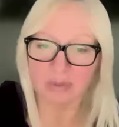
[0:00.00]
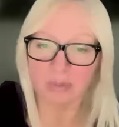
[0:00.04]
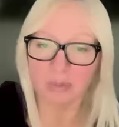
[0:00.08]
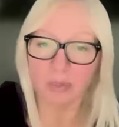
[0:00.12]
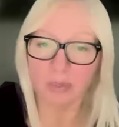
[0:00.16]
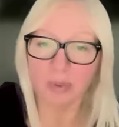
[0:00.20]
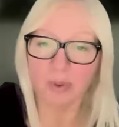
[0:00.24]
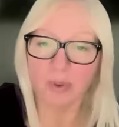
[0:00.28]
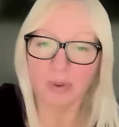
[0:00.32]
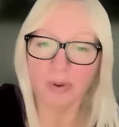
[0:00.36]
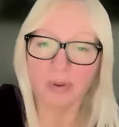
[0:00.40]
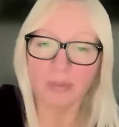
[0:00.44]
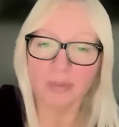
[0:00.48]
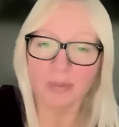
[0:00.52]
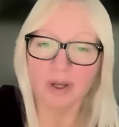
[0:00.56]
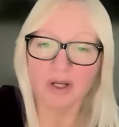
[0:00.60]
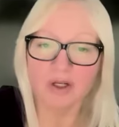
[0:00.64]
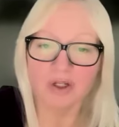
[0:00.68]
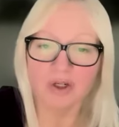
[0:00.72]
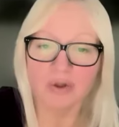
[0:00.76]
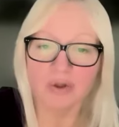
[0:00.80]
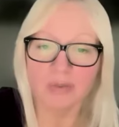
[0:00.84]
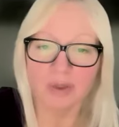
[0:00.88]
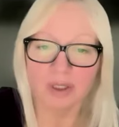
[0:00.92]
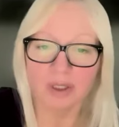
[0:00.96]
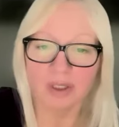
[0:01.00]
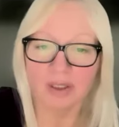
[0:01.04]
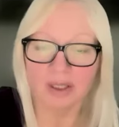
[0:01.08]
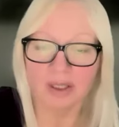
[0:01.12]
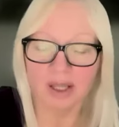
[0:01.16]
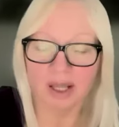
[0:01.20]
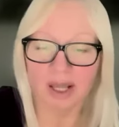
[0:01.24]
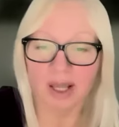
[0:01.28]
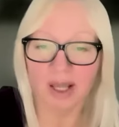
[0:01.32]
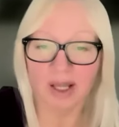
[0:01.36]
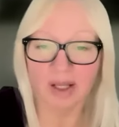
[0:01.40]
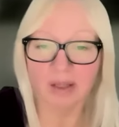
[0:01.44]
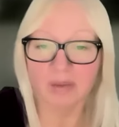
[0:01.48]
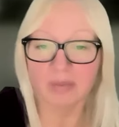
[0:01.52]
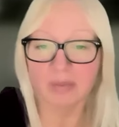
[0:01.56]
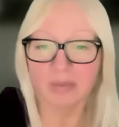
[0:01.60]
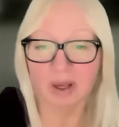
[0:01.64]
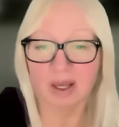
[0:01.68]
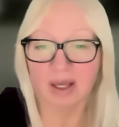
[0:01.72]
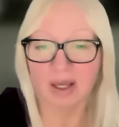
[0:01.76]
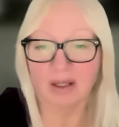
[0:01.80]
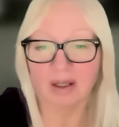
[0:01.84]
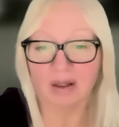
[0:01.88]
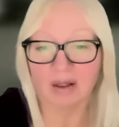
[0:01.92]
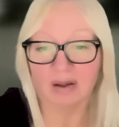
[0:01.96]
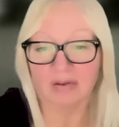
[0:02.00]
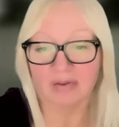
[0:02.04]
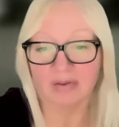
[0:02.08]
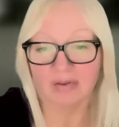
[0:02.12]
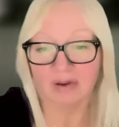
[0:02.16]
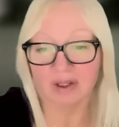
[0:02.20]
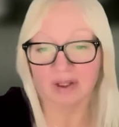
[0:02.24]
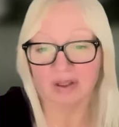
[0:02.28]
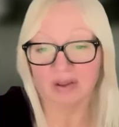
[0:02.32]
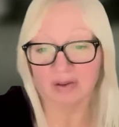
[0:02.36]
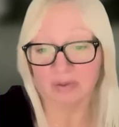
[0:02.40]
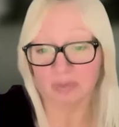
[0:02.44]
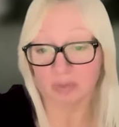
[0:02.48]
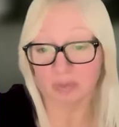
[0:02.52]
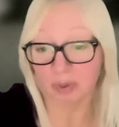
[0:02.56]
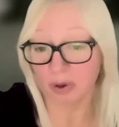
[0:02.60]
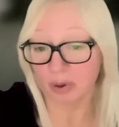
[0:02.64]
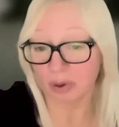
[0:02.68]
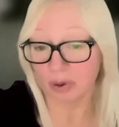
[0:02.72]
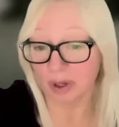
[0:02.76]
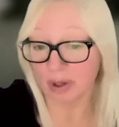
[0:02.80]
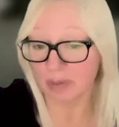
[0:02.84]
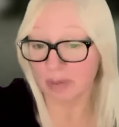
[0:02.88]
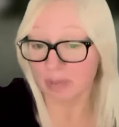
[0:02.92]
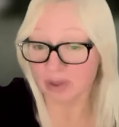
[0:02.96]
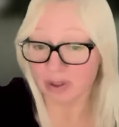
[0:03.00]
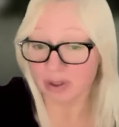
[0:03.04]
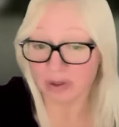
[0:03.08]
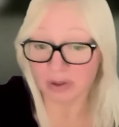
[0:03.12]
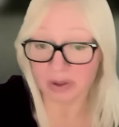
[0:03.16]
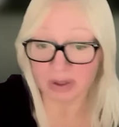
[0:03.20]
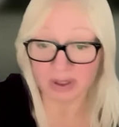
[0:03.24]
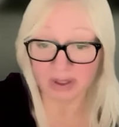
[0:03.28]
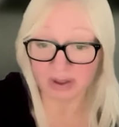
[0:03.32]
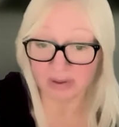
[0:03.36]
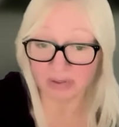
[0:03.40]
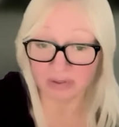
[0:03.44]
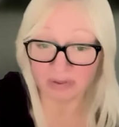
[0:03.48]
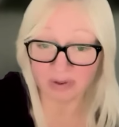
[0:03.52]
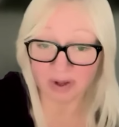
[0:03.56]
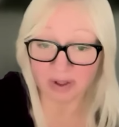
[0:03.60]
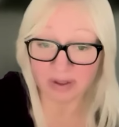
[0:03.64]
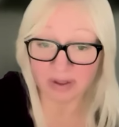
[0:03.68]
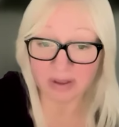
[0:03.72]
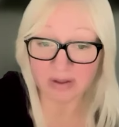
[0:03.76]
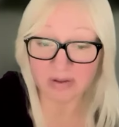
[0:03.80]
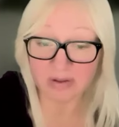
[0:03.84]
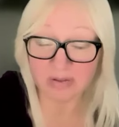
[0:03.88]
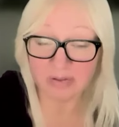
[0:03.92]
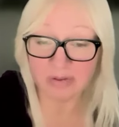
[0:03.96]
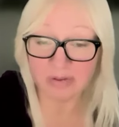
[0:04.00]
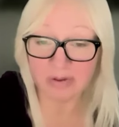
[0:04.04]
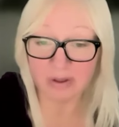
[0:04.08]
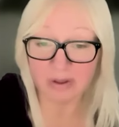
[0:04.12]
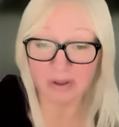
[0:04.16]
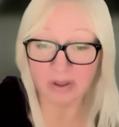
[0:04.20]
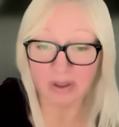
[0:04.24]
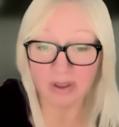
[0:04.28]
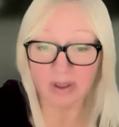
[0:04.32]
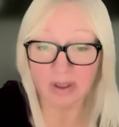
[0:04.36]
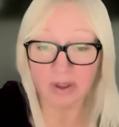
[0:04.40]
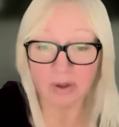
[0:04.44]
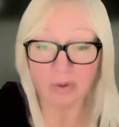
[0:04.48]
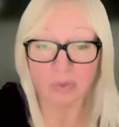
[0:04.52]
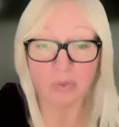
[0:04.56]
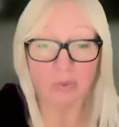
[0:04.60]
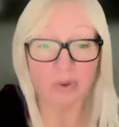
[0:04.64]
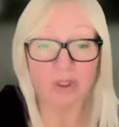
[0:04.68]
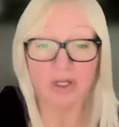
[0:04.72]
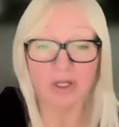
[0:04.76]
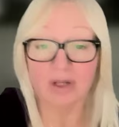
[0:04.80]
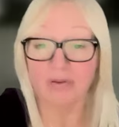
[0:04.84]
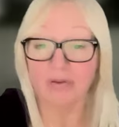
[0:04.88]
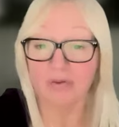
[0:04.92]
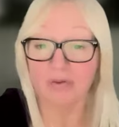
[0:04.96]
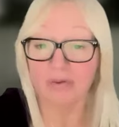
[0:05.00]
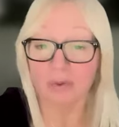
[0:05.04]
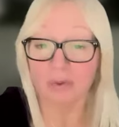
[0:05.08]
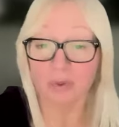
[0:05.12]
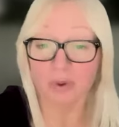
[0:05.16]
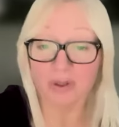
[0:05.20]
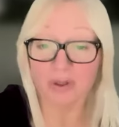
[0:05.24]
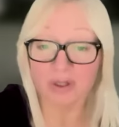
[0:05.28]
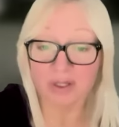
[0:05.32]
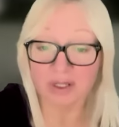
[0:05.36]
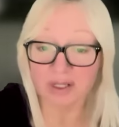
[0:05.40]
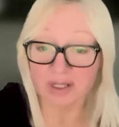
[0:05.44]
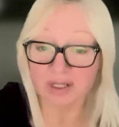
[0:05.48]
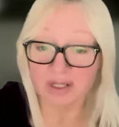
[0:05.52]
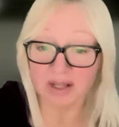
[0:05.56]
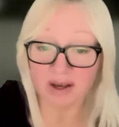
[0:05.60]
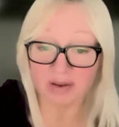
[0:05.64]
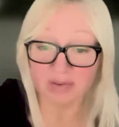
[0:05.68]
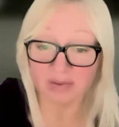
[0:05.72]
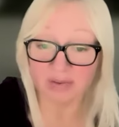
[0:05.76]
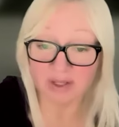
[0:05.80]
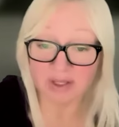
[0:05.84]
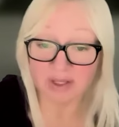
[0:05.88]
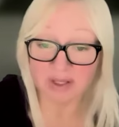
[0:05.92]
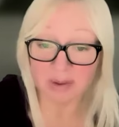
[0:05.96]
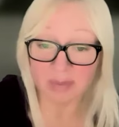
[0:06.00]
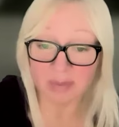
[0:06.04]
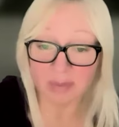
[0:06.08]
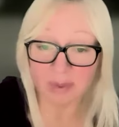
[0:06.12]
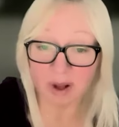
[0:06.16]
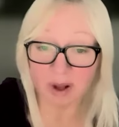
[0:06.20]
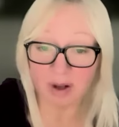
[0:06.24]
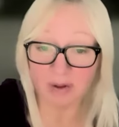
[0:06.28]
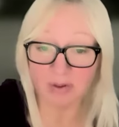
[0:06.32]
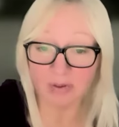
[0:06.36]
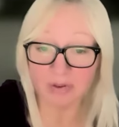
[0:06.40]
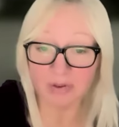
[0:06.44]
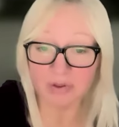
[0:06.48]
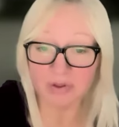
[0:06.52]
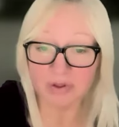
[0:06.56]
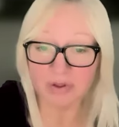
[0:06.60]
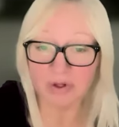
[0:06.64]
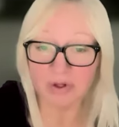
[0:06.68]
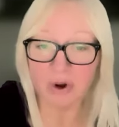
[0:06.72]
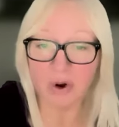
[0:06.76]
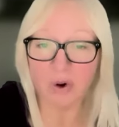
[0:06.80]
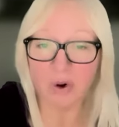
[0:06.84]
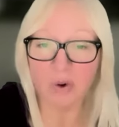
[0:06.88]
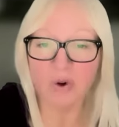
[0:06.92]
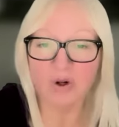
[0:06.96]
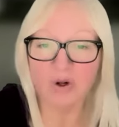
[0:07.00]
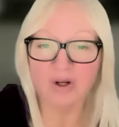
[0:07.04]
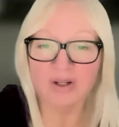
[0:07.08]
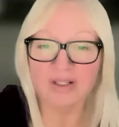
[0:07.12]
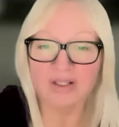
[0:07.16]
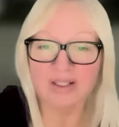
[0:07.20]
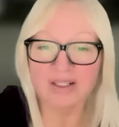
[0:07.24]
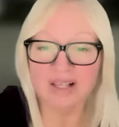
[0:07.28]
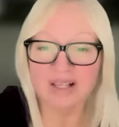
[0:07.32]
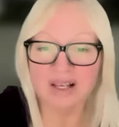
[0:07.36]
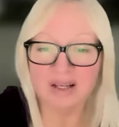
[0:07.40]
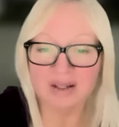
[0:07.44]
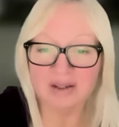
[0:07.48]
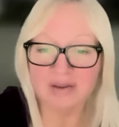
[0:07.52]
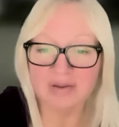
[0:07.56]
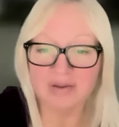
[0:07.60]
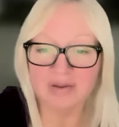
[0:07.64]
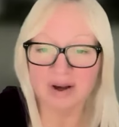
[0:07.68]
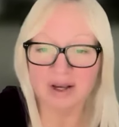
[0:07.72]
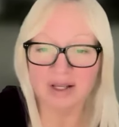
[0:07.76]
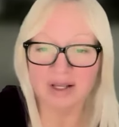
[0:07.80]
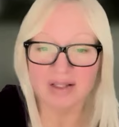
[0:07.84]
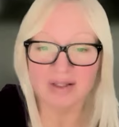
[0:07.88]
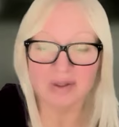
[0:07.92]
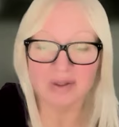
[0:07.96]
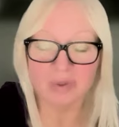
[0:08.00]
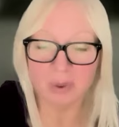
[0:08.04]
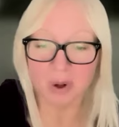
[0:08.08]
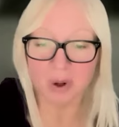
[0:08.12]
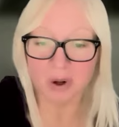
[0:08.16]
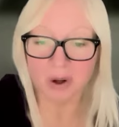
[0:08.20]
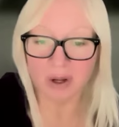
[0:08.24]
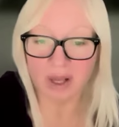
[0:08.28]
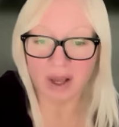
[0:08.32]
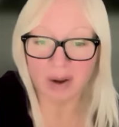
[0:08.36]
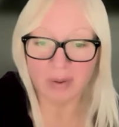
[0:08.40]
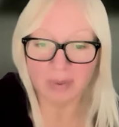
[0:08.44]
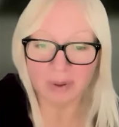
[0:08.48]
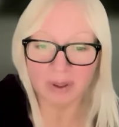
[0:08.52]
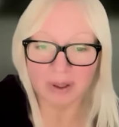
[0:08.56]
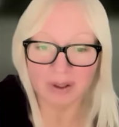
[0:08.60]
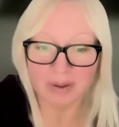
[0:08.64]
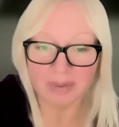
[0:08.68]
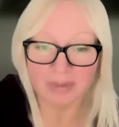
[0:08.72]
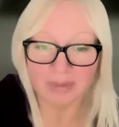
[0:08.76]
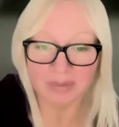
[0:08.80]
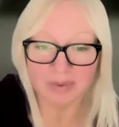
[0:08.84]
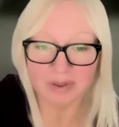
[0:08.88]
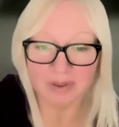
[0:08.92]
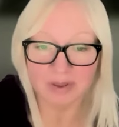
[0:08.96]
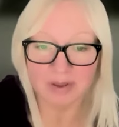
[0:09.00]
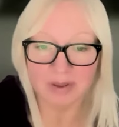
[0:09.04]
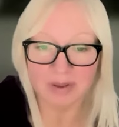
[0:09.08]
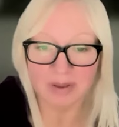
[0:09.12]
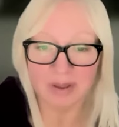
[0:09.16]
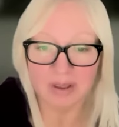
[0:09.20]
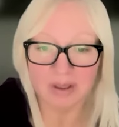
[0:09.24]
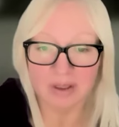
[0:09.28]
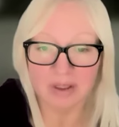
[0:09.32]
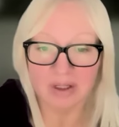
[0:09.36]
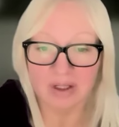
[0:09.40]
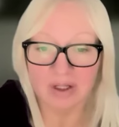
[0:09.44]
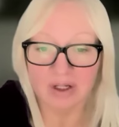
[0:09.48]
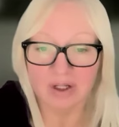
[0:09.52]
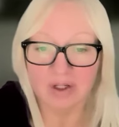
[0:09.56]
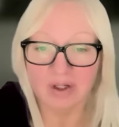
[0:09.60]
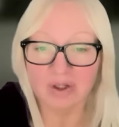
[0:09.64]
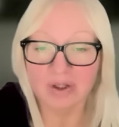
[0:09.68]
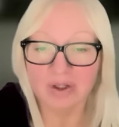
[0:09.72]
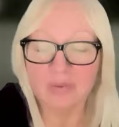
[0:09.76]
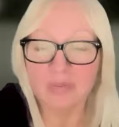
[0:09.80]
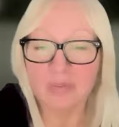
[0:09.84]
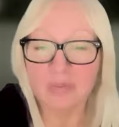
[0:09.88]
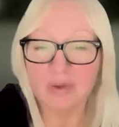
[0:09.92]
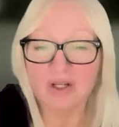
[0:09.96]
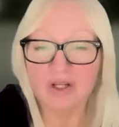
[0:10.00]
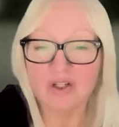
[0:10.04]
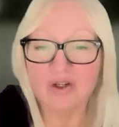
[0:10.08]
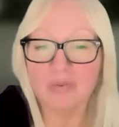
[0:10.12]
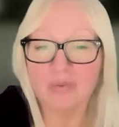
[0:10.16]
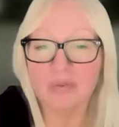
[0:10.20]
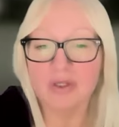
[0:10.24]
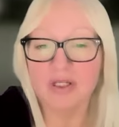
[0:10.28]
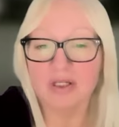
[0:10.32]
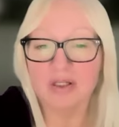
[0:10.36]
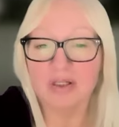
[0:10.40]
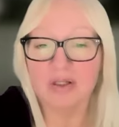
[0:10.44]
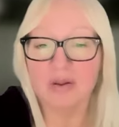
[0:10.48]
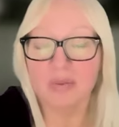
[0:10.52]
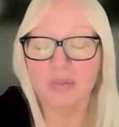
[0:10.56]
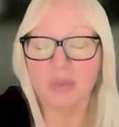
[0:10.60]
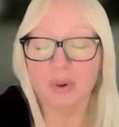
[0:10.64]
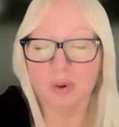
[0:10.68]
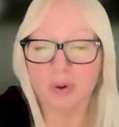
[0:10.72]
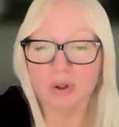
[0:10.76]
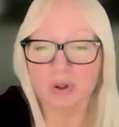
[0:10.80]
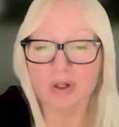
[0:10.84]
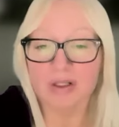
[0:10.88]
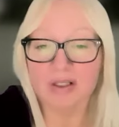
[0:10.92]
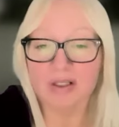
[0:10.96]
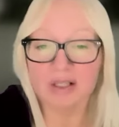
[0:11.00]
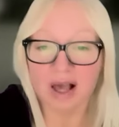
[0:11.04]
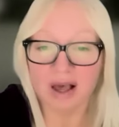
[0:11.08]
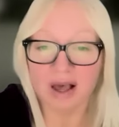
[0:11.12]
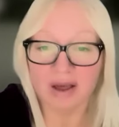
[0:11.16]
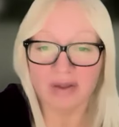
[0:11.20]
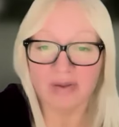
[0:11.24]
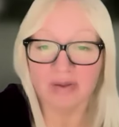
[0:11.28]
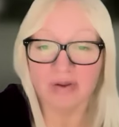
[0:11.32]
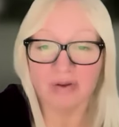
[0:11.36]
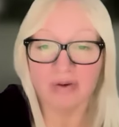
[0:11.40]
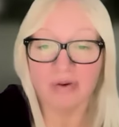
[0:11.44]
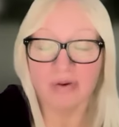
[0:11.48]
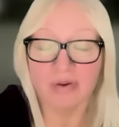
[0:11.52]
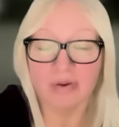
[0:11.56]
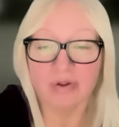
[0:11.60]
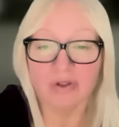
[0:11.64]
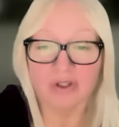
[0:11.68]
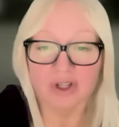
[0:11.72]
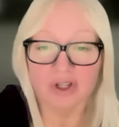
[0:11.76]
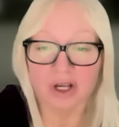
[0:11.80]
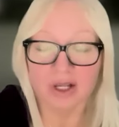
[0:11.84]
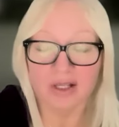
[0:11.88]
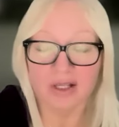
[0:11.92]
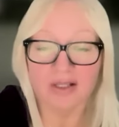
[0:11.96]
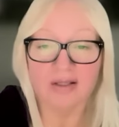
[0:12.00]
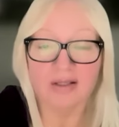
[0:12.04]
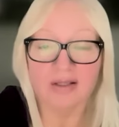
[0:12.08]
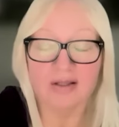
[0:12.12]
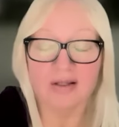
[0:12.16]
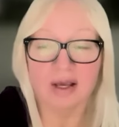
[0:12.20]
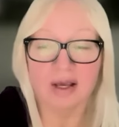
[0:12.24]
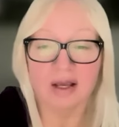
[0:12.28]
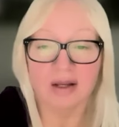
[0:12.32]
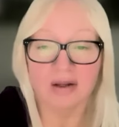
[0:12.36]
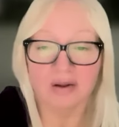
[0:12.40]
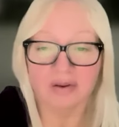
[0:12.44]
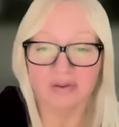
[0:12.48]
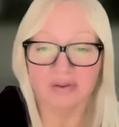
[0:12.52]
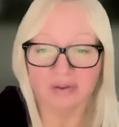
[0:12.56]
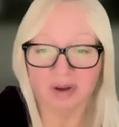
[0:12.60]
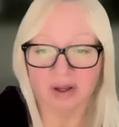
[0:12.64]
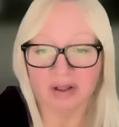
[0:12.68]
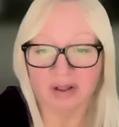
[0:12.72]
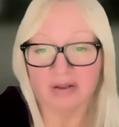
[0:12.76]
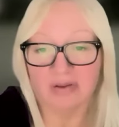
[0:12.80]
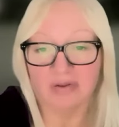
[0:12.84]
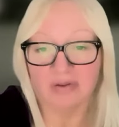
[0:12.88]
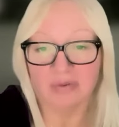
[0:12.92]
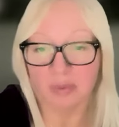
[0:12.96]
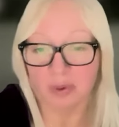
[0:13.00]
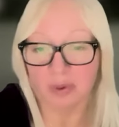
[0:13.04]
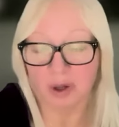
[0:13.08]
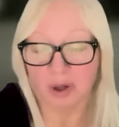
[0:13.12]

Poor measurement can make effective programs look ineffective, reinforce deficit models, or incentivize the wrong outcomes. Good measurement supports ethical, just, and effective